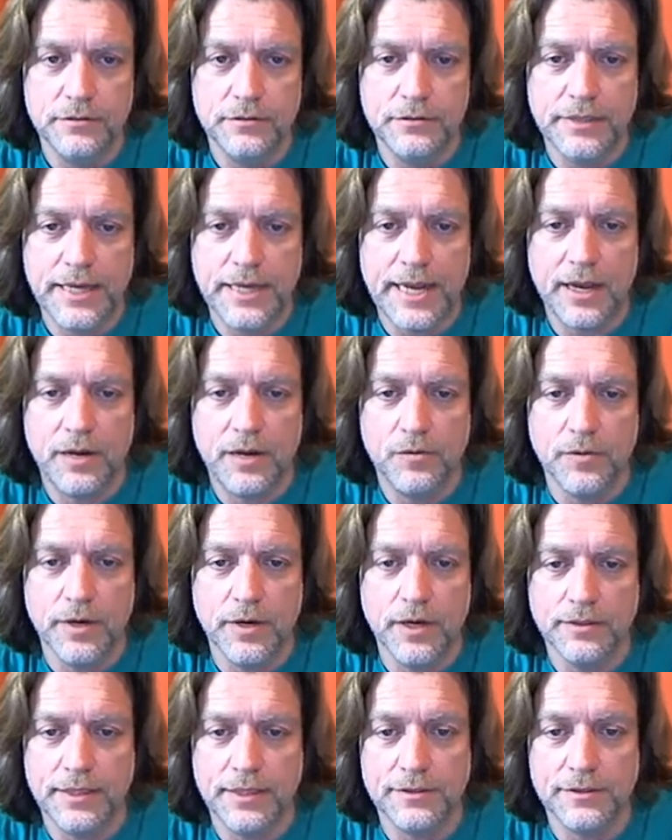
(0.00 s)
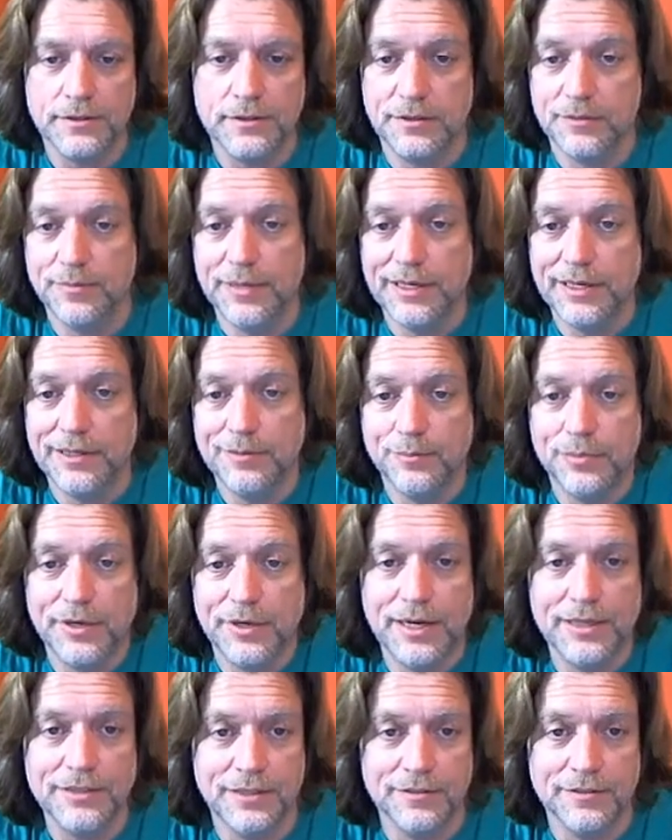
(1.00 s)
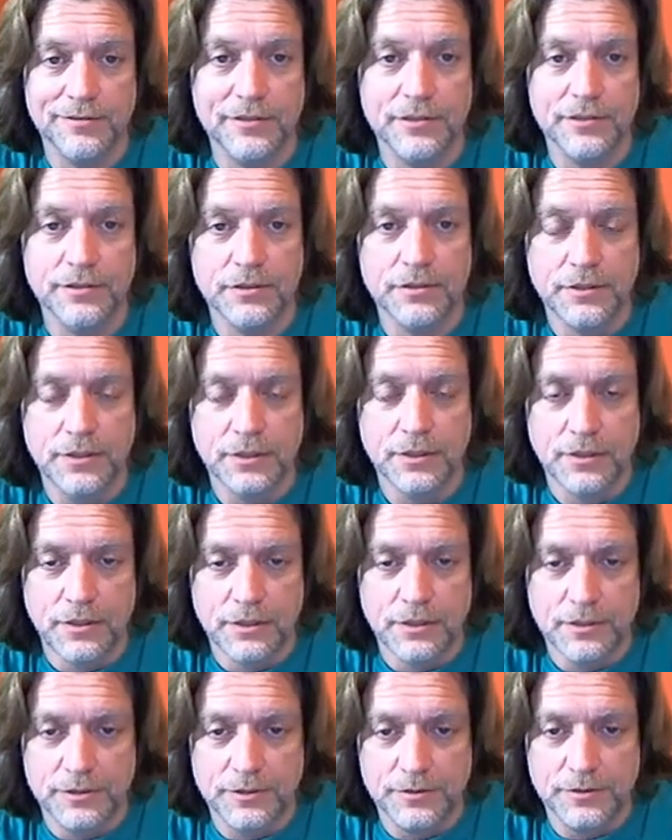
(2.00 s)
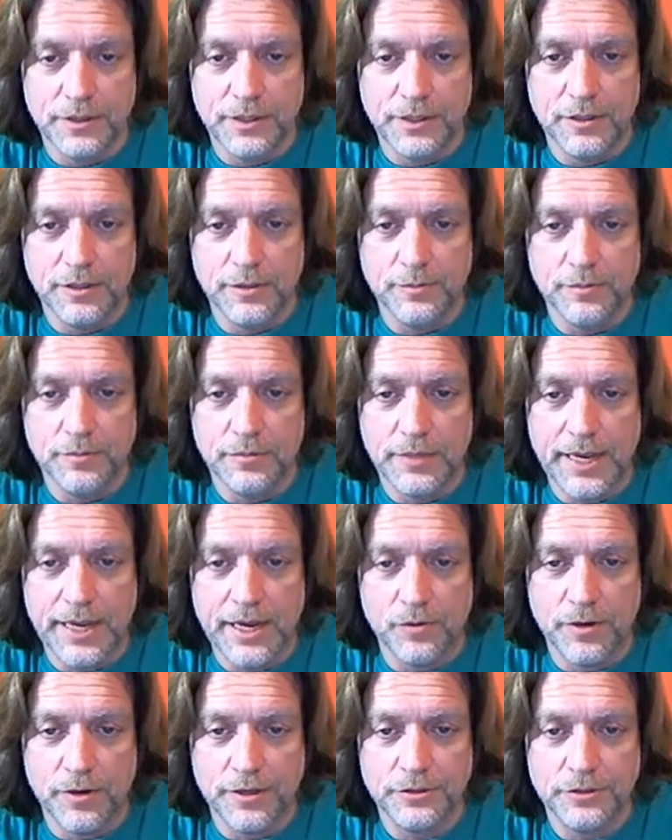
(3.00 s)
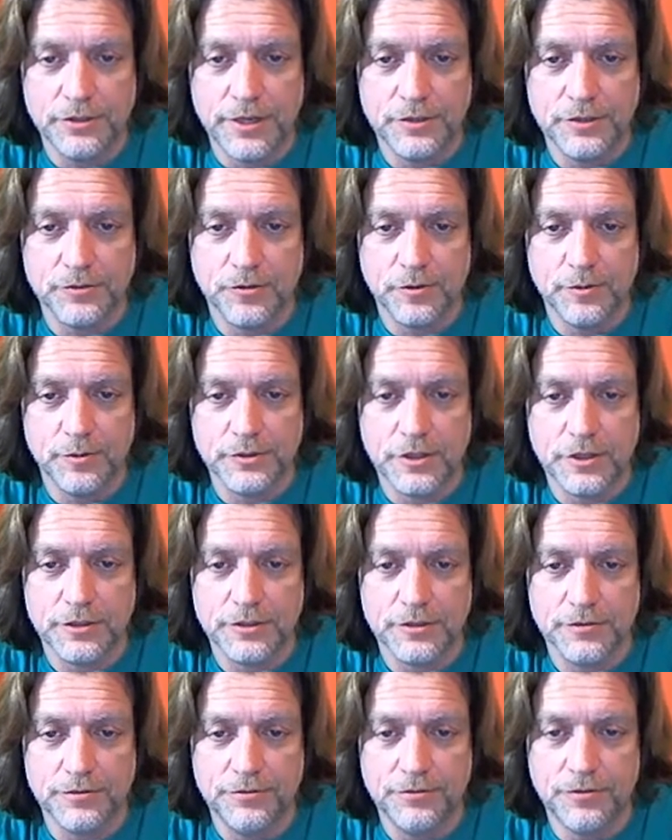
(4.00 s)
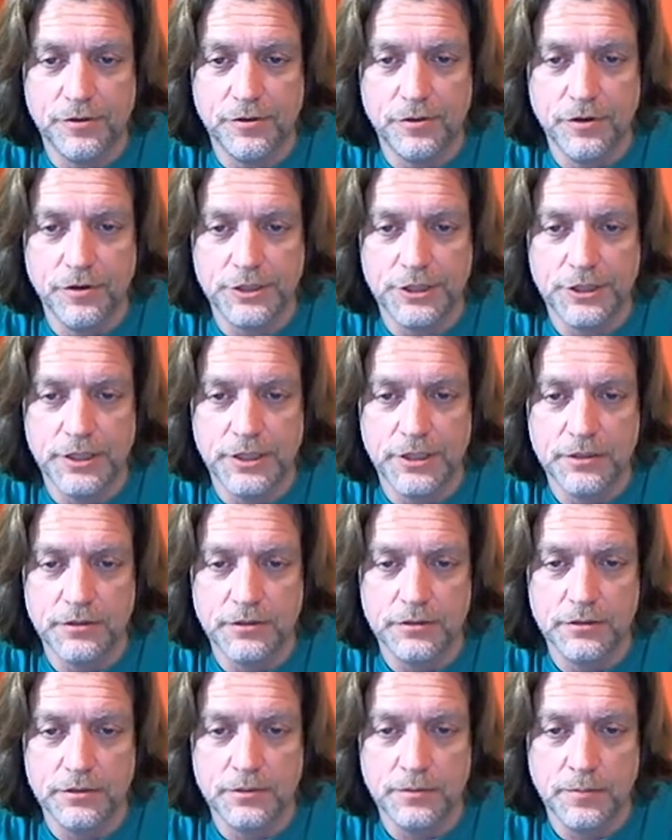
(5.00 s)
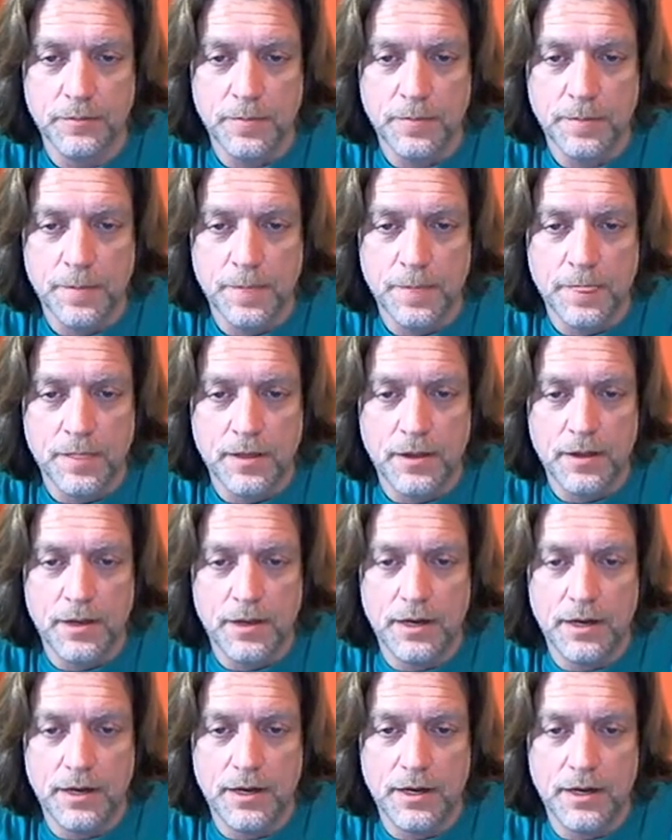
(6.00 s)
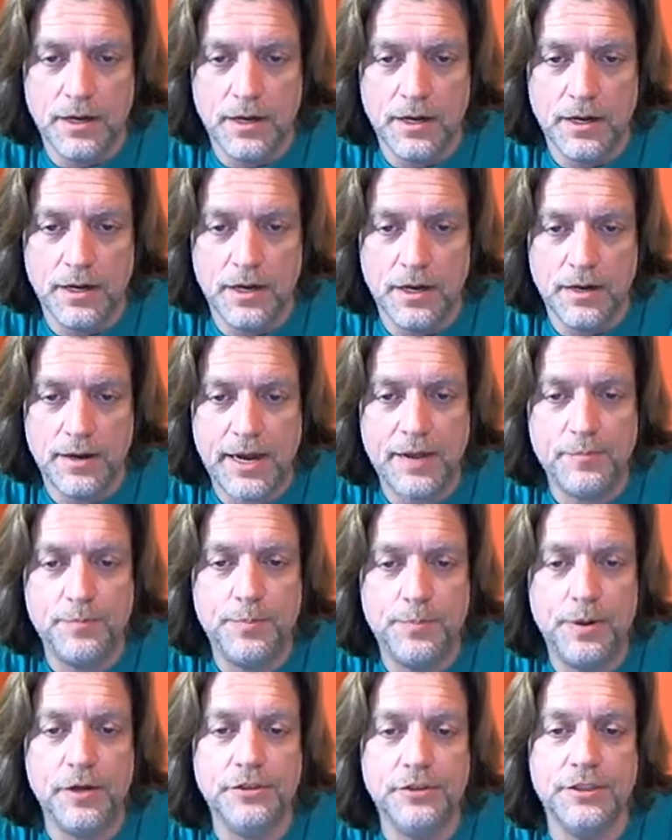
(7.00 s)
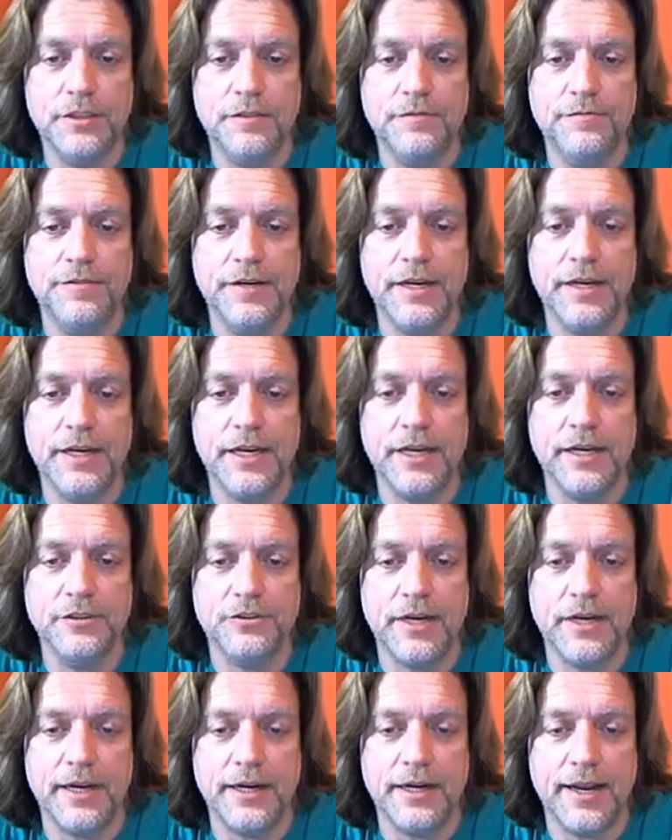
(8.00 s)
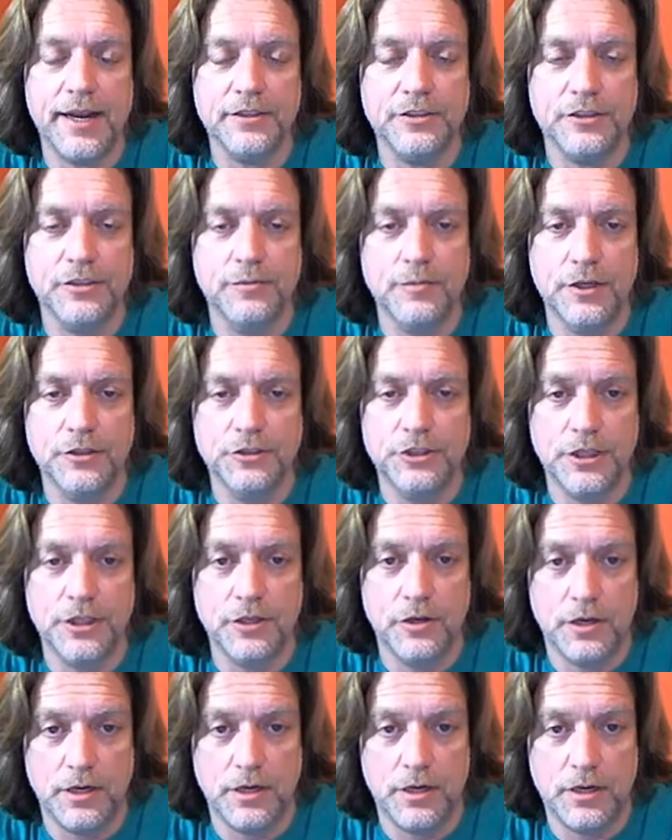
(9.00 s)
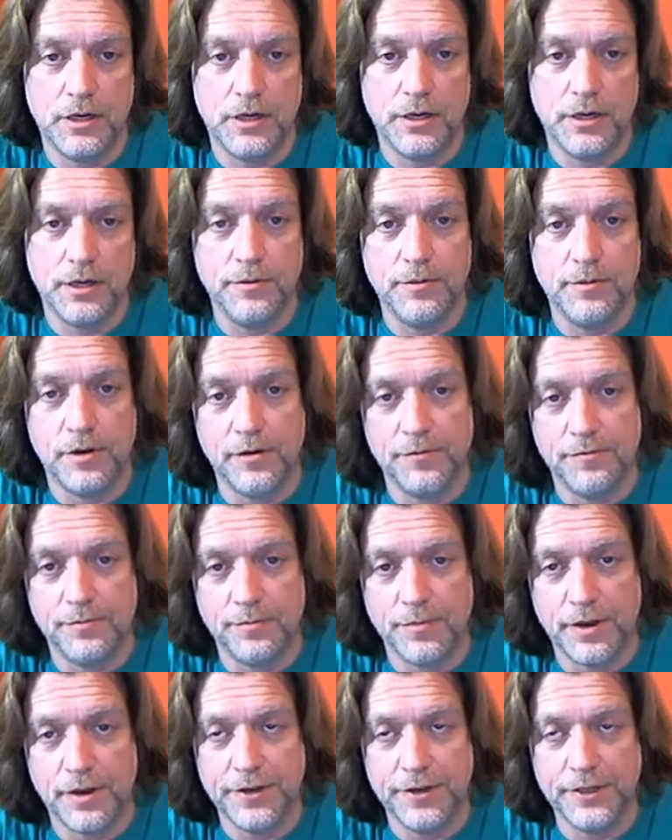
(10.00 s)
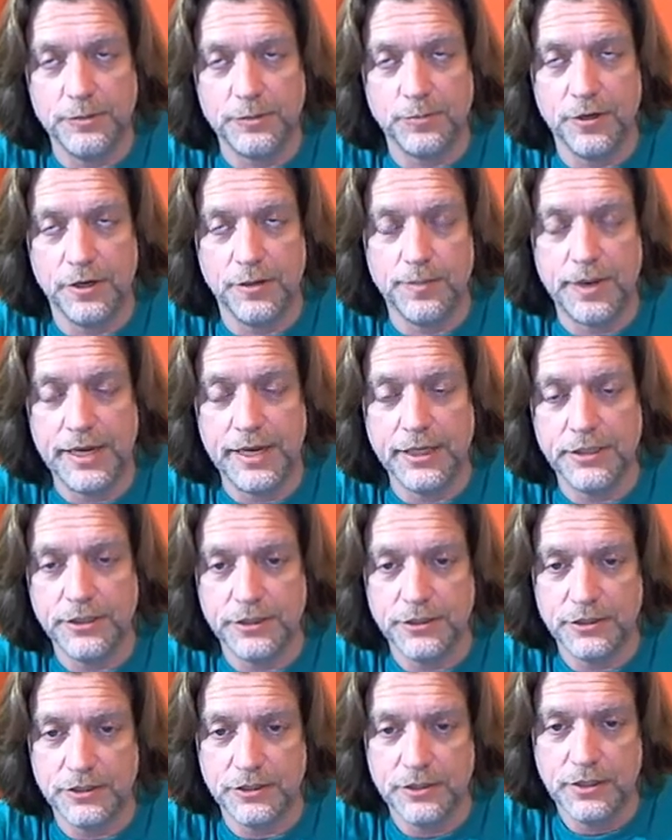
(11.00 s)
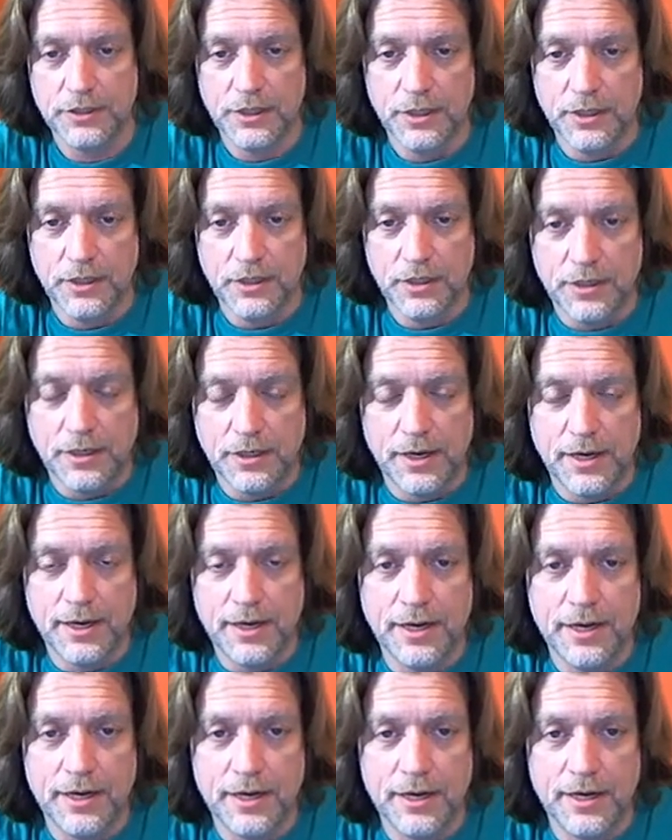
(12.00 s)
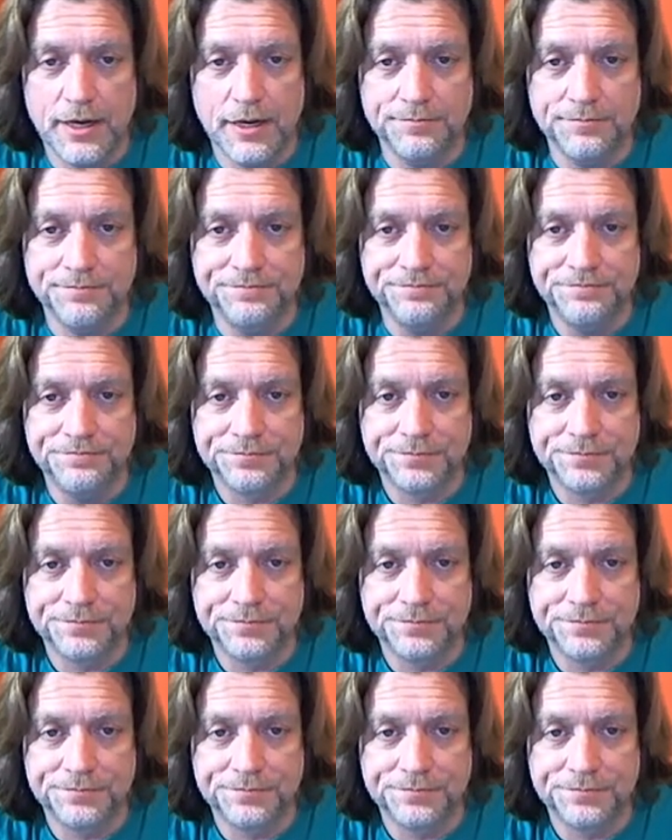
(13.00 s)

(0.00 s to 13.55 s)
the hand-wound. That's the big price difference. Uh, hand-wound transformers cost a fortune. Uh, I posted a video Stratocaster Mojo on our, my Facebook pages um,